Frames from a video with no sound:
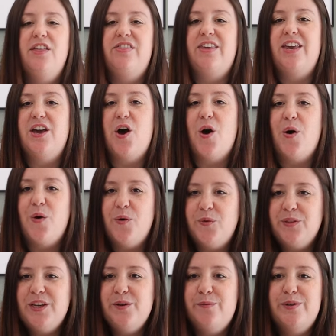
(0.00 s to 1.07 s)
The
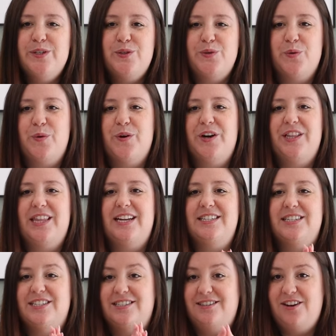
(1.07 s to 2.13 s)
only resort that
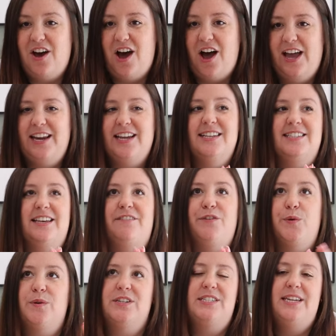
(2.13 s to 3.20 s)
does not is if
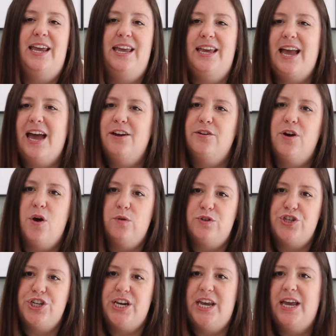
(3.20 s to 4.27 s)
you are staying at
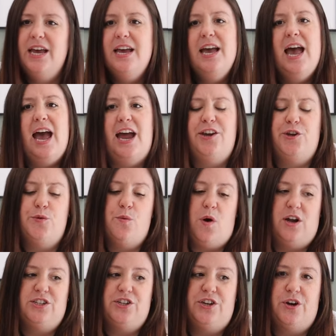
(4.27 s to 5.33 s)
Ochi and you
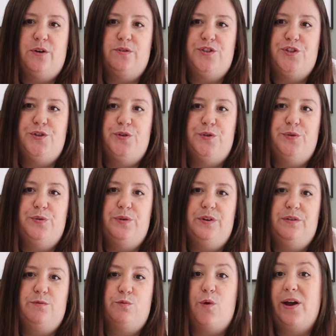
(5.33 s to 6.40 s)
want to go to
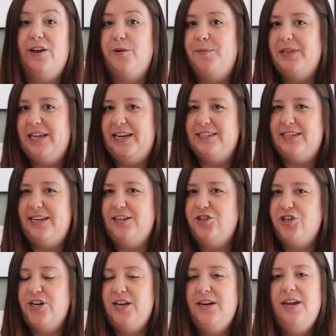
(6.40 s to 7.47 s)
Royal
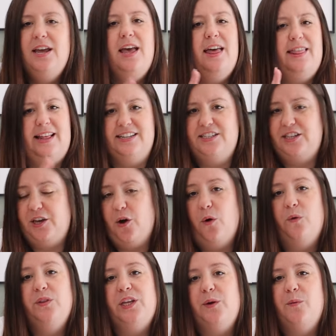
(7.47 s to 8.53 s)
Plantation, that's the
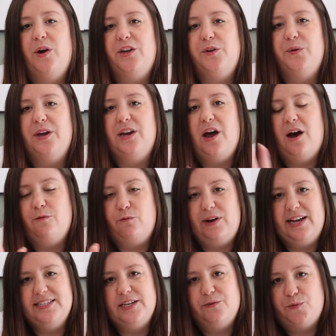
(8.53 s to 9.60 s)
only one you cannot
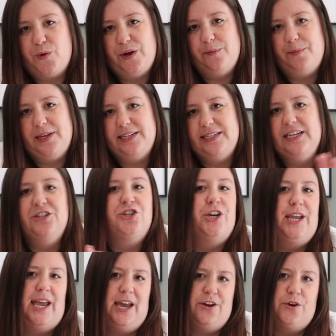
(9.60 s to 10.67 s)
guess at Royal
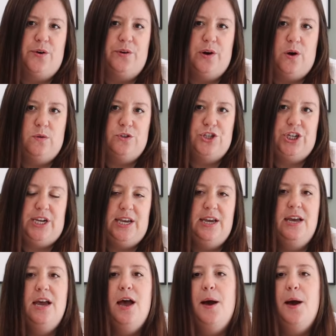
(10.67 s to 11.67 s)
Plantation can go to Ochi,